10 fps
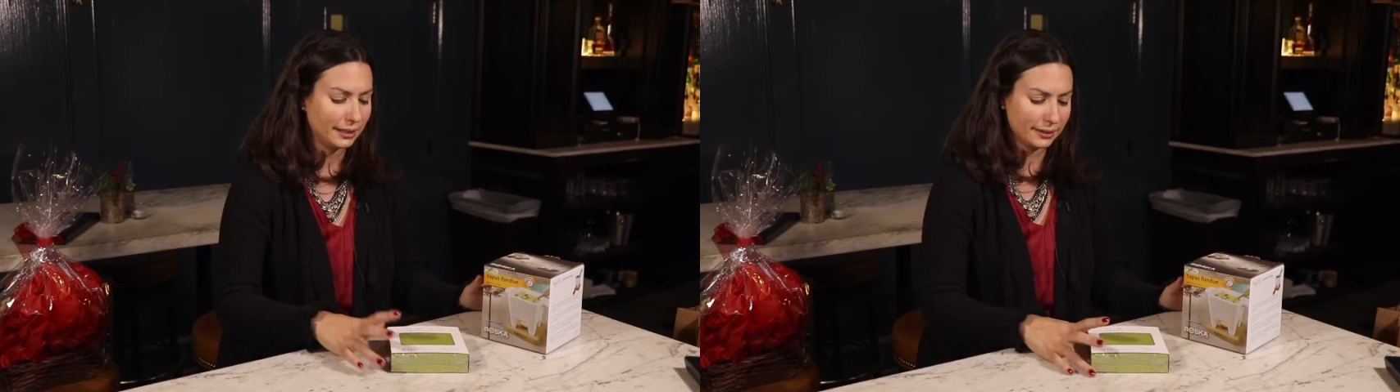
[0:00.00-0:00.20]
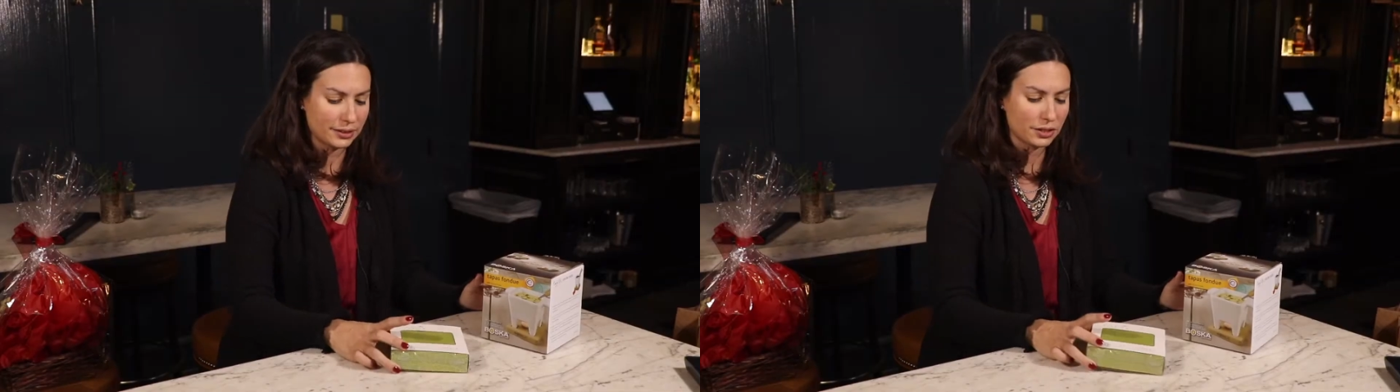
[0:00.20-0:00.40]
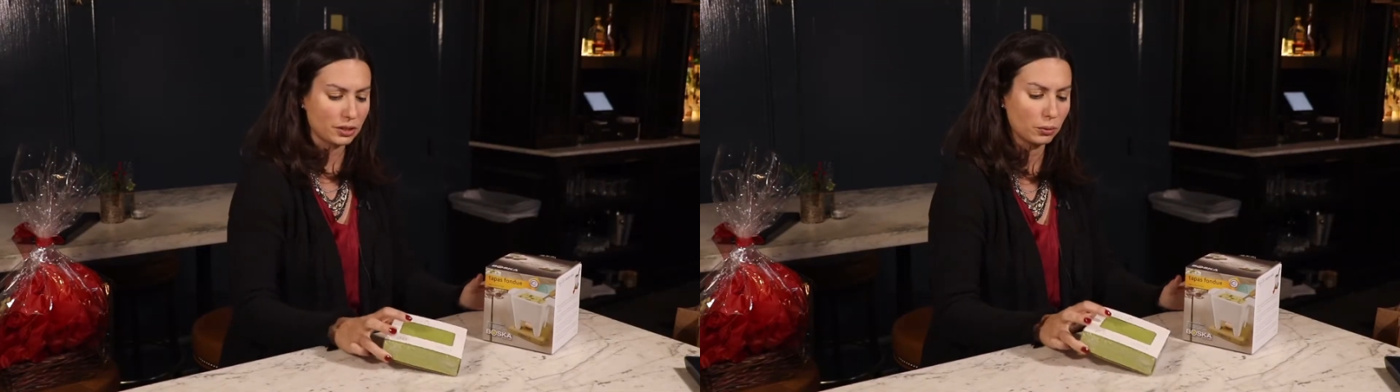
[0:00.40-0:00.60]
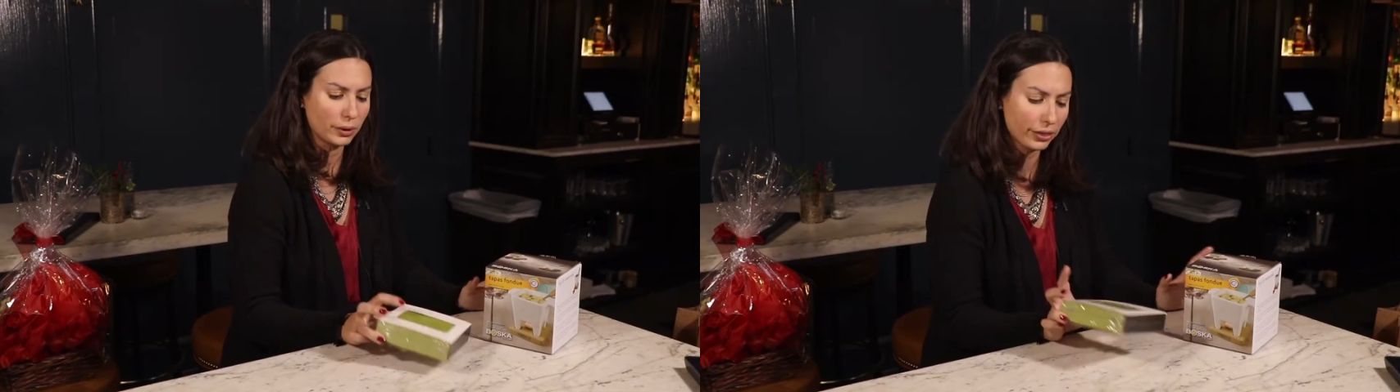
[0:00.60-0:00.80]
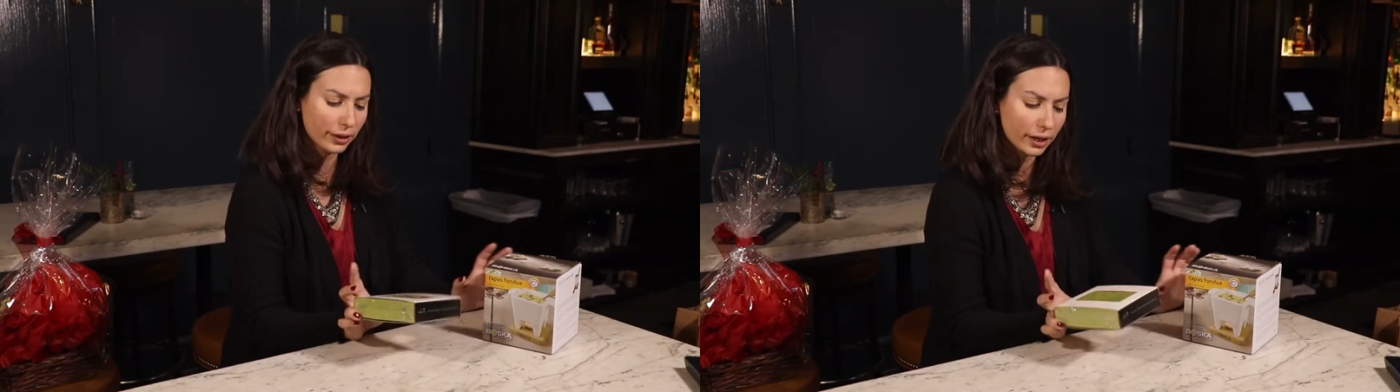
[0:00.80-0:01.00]
And then to go
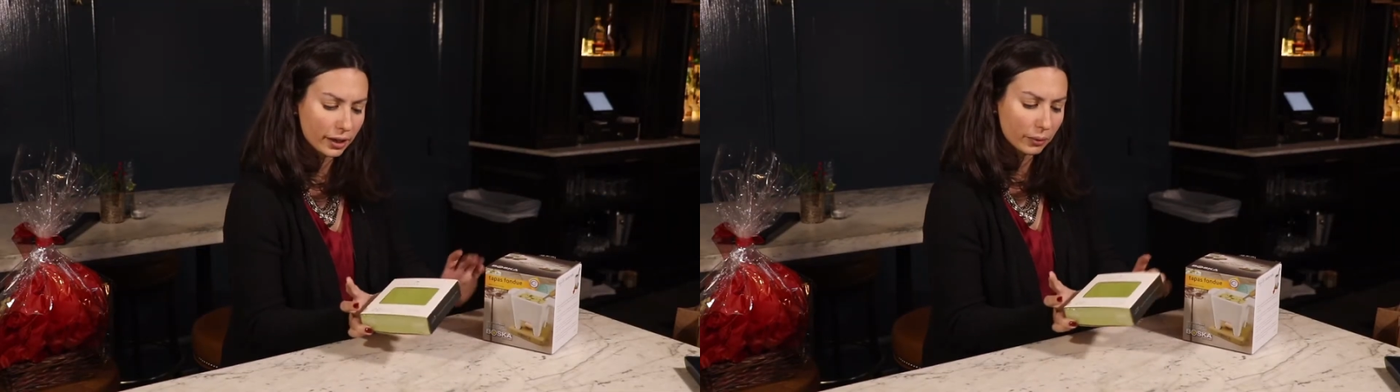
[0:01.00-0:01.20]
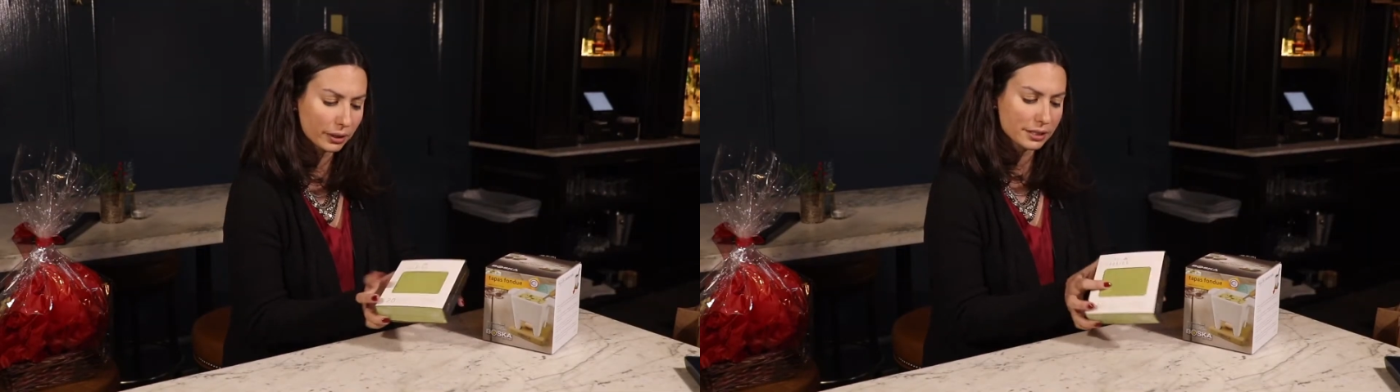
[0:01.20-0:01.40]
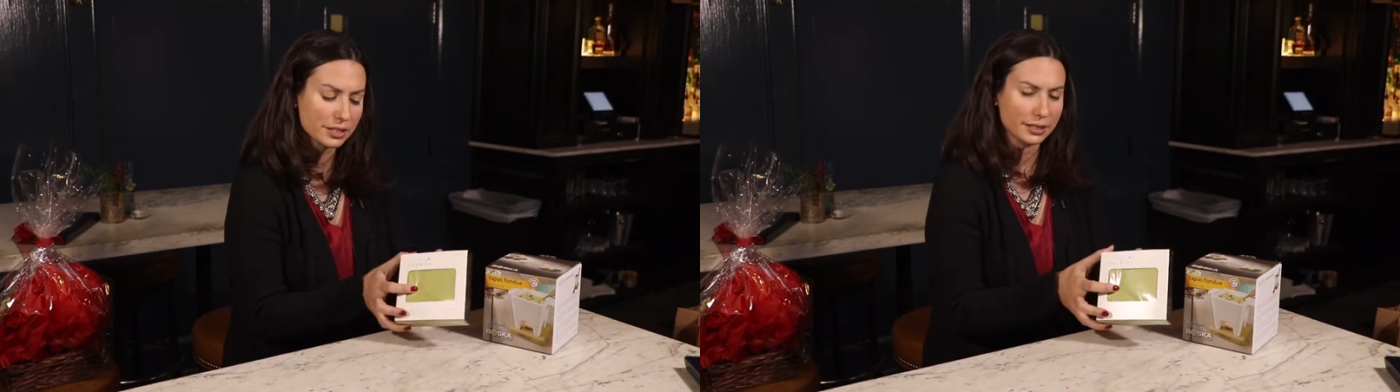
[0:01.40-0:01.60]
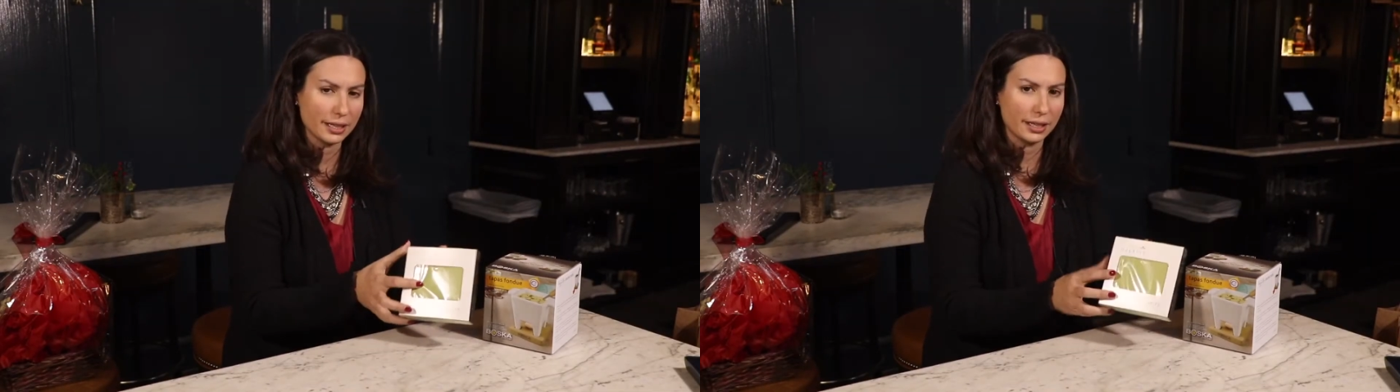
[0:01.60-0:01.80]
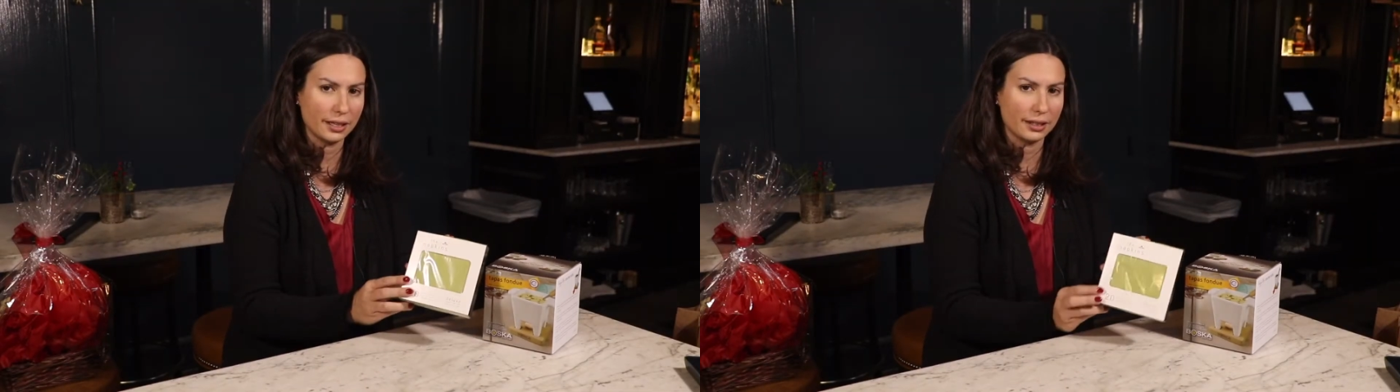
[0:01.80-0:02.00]
with that, I wanted to
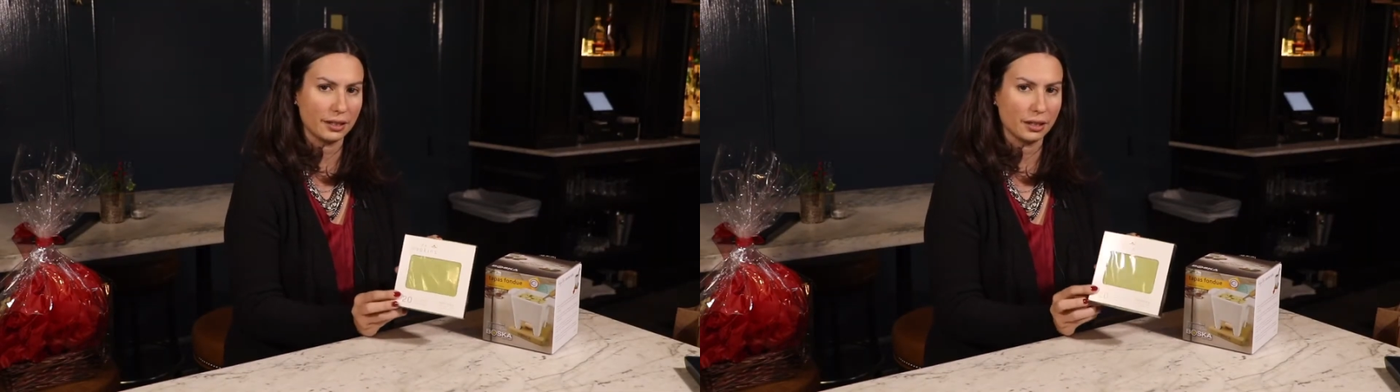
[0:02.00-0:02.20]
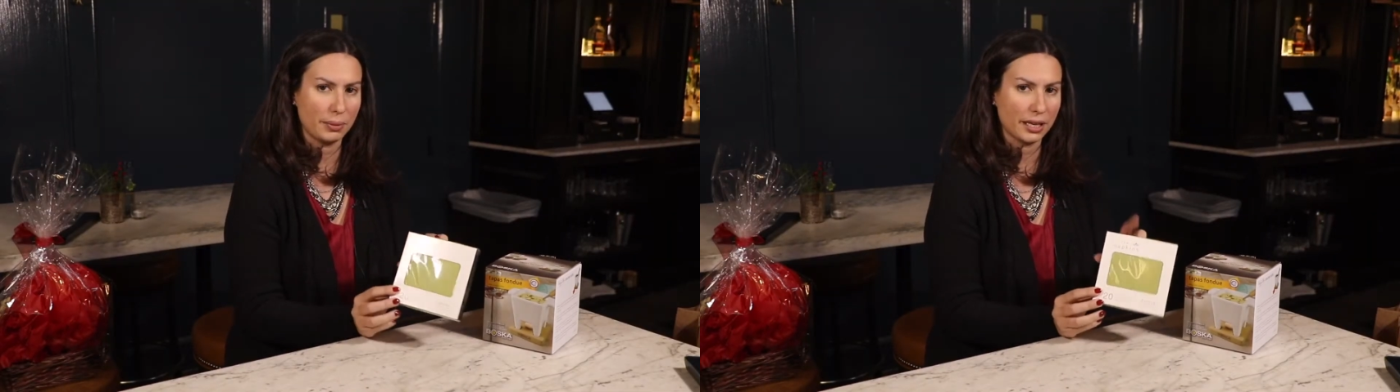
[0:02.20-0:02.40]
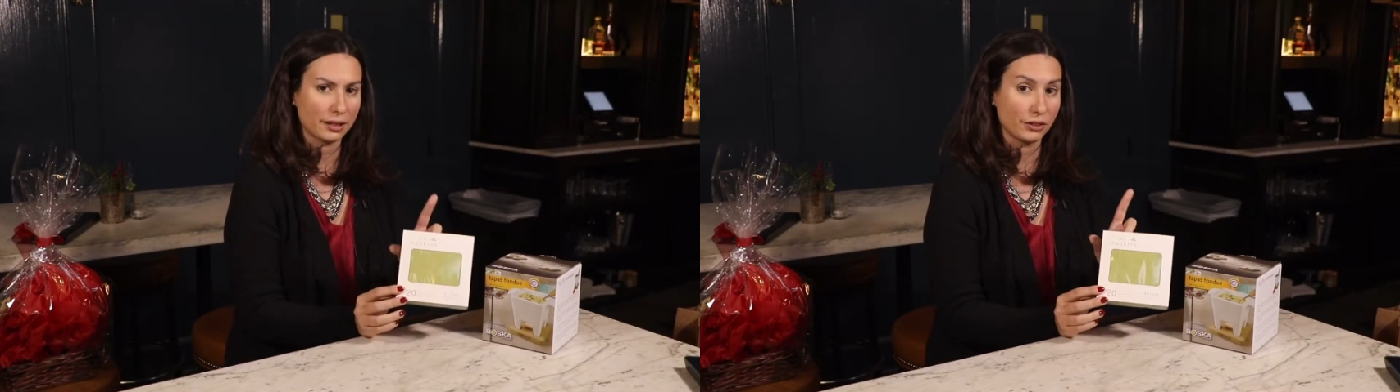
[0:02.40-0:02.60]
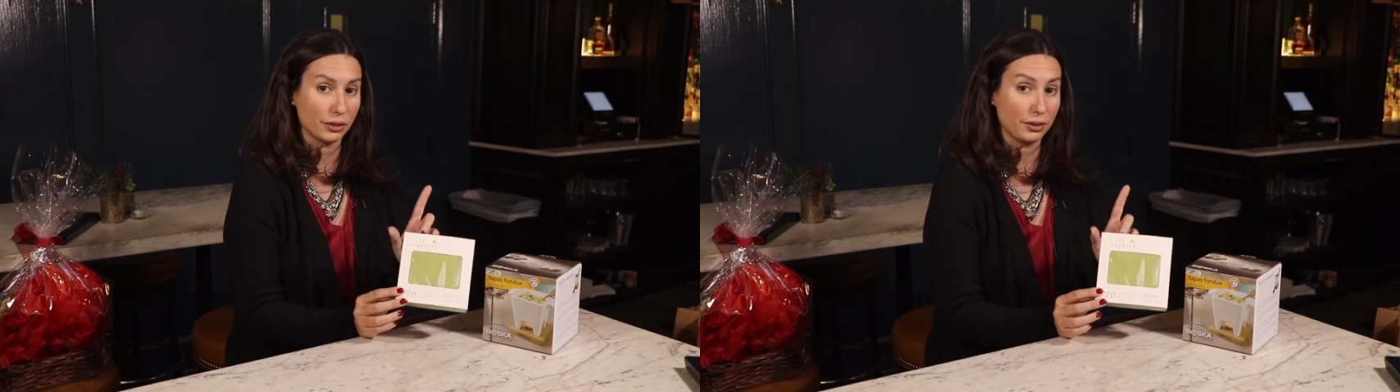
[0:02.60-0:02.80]
add a pack of their